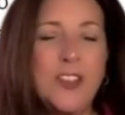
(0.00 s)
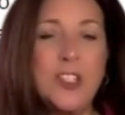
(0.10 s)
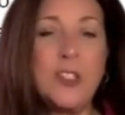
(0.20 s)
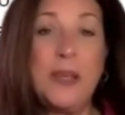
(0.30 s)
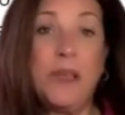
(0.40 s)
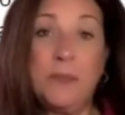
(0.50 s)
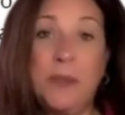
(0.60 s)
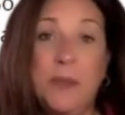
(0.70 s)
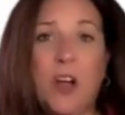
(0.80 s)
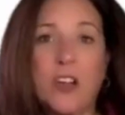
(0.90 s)
just be
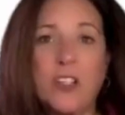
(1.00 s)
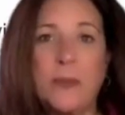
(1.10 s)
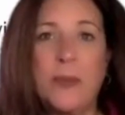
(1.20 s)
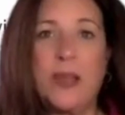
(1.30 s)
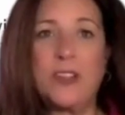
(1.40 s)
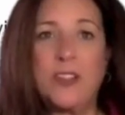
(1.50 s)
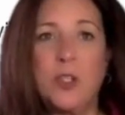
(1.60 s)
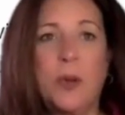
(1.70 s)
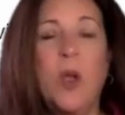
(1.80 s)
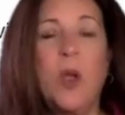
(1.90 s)
cautious about that too.
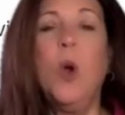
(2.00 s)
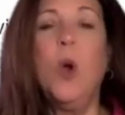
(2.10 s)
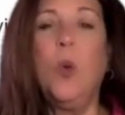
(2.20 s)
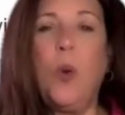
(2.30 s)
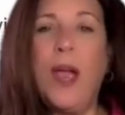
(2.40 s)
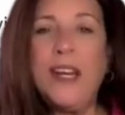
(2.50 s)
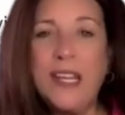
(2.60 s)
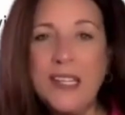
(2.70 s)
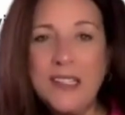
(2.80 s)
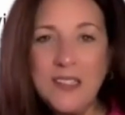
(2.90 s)
But when
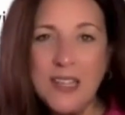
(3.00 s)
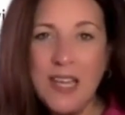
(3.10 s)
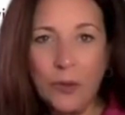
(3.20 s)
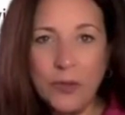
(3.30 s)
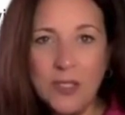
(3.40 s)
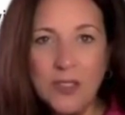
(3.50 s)
in doubt,